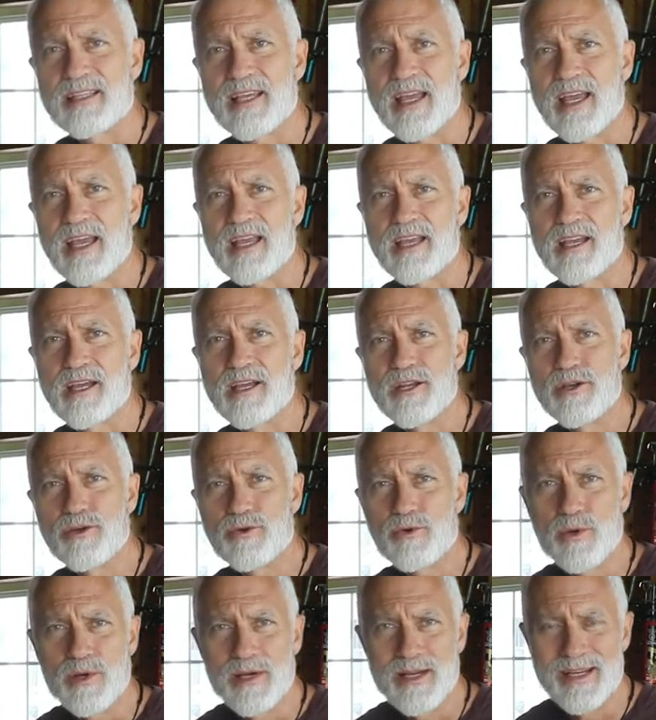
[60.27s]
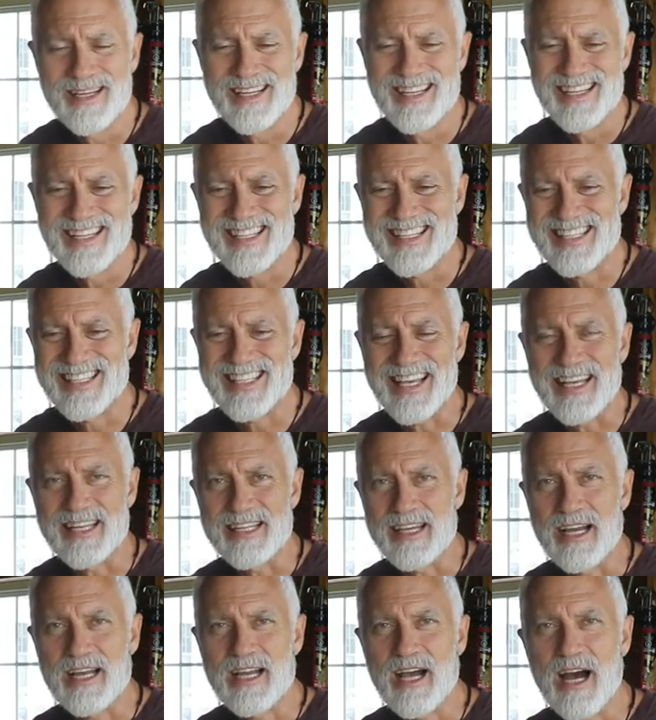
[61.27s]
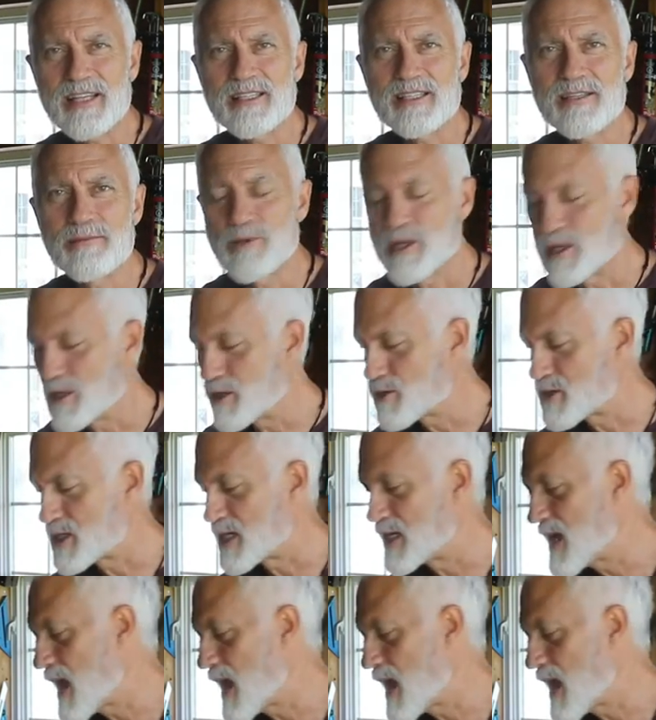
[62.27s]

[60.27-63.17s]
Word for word: is a canoe seat, a custom canoe